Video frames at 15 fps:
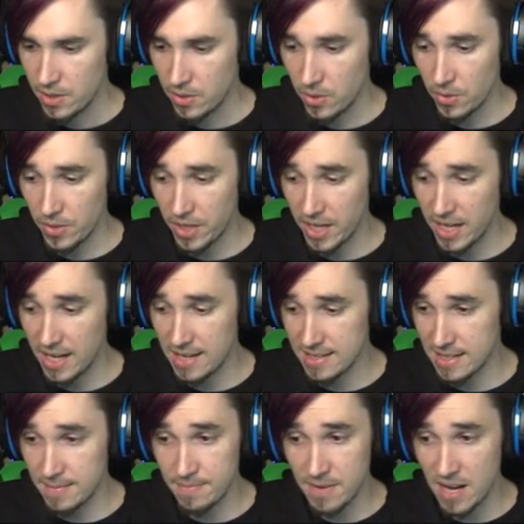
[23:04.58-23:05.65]
Cool thing is,
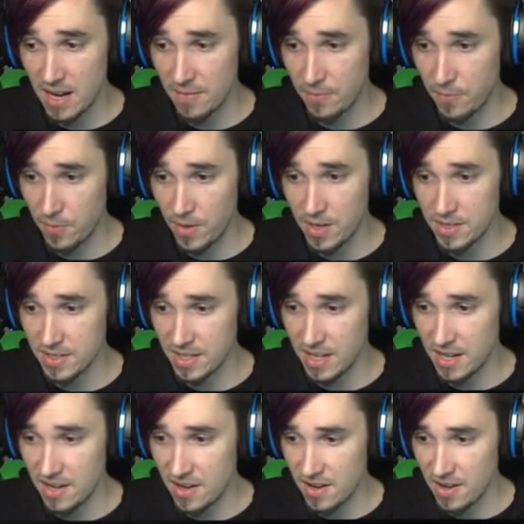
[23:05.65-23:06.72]
I'm not freezing
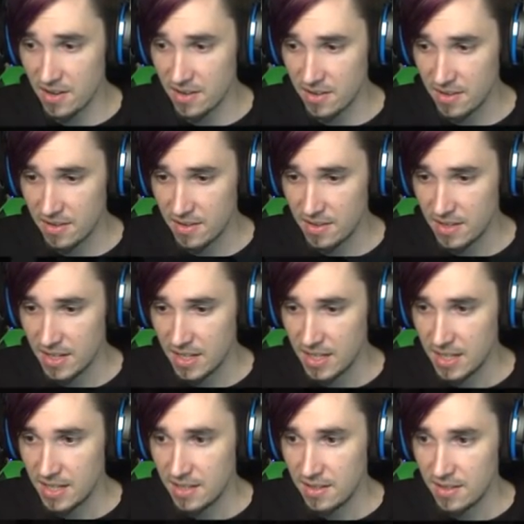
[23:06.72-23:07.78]
in here.
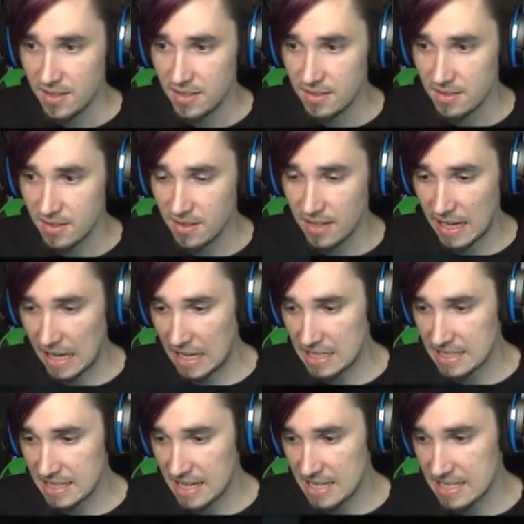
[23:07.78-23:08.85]
So I
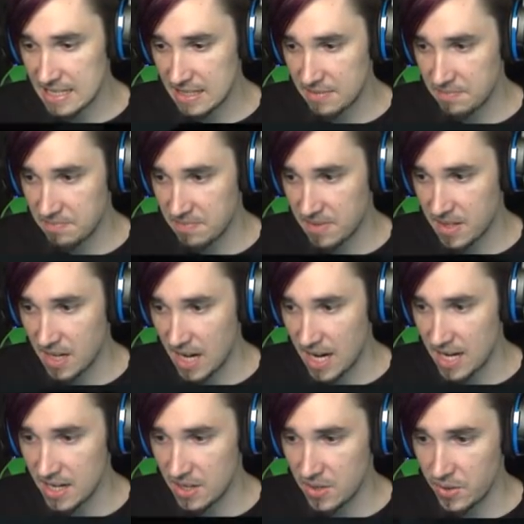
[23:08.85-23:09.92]
guess that's
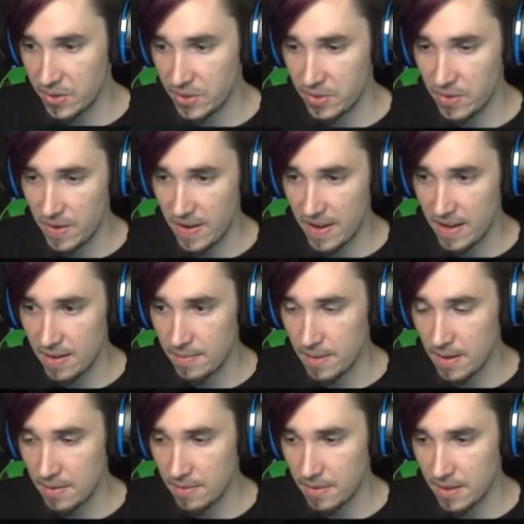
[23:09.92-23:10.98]
kind of good, right? I'm
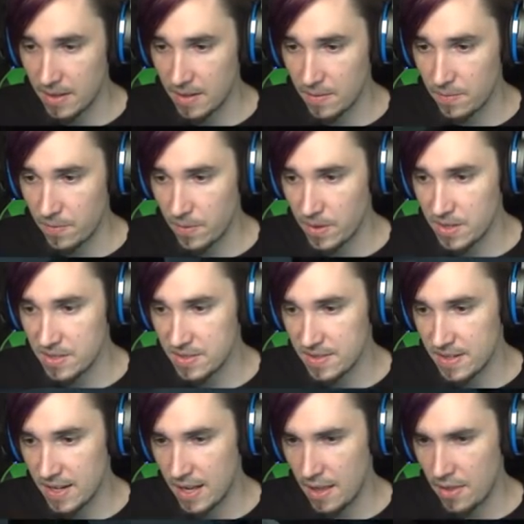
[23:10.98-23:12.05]
not, not going to freeze
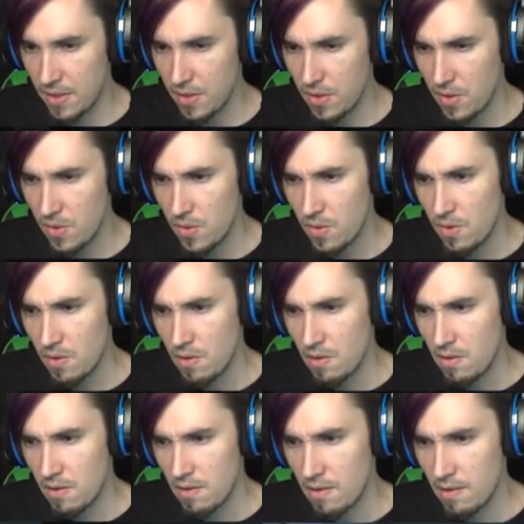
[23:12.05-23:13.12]
today.
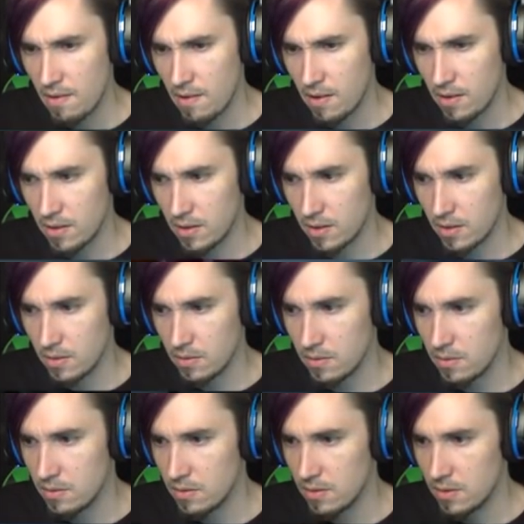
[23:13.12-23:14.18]
Hello.
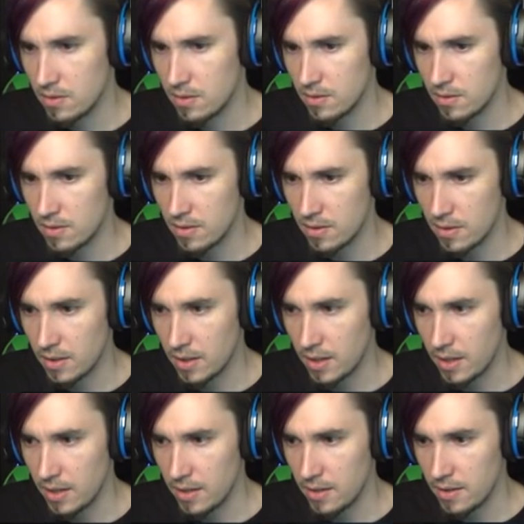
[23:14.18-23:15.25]

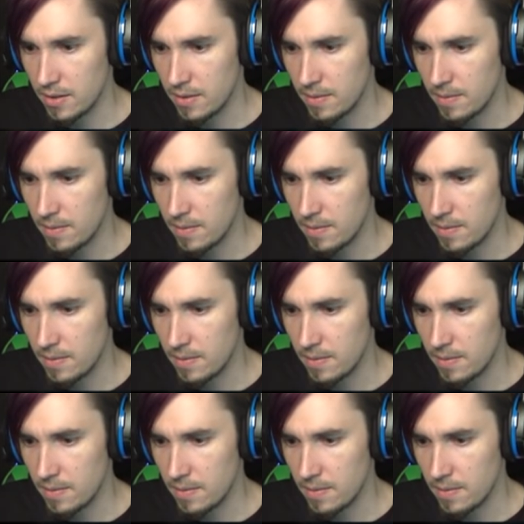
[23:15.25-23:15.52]
Okay.